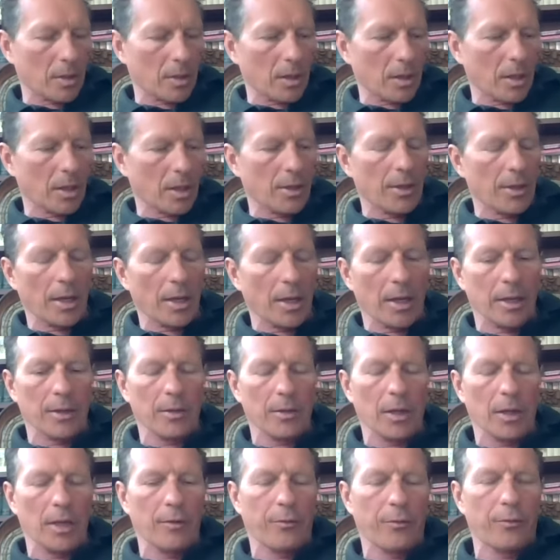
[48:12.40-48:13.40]
and, and
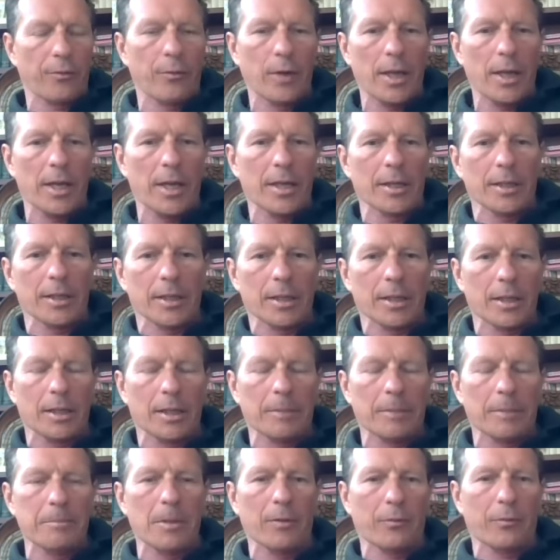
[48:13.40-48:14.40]
if we
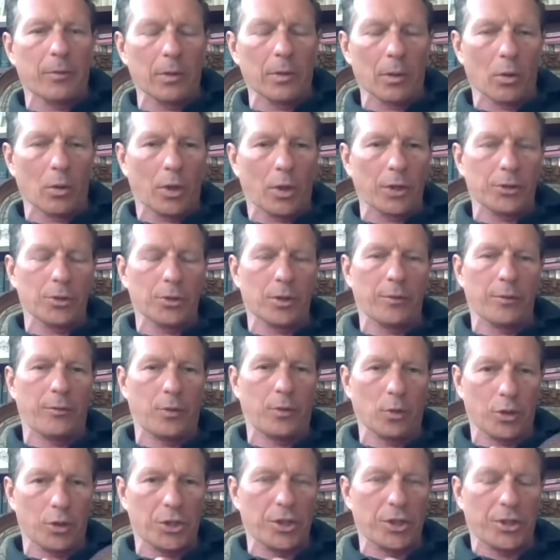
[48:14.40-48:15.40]
um, if we look into the
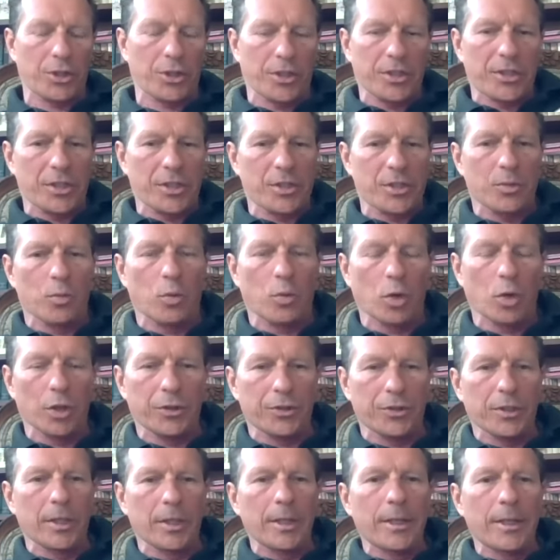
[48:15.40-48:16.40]
future, this is what
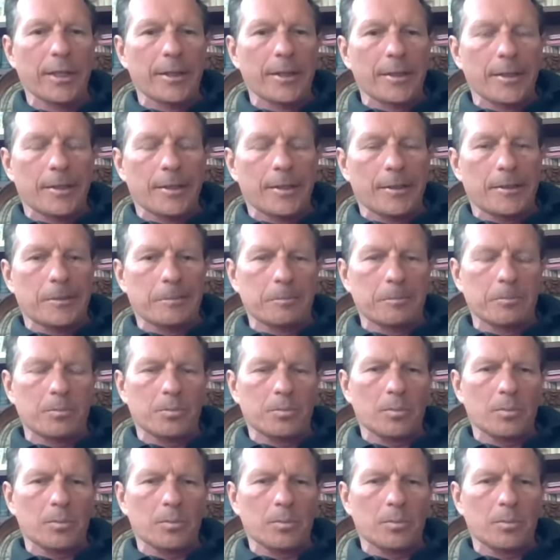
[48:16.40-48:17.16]
um,